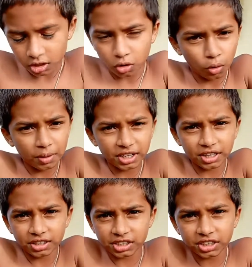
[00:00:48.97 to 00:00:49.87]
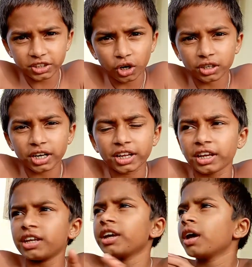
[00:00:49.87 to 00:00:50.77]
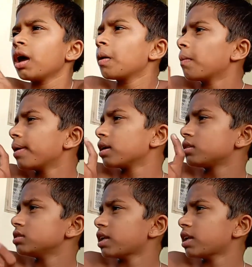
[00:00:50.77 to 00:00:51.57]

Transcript: Nobody, she did not get any. But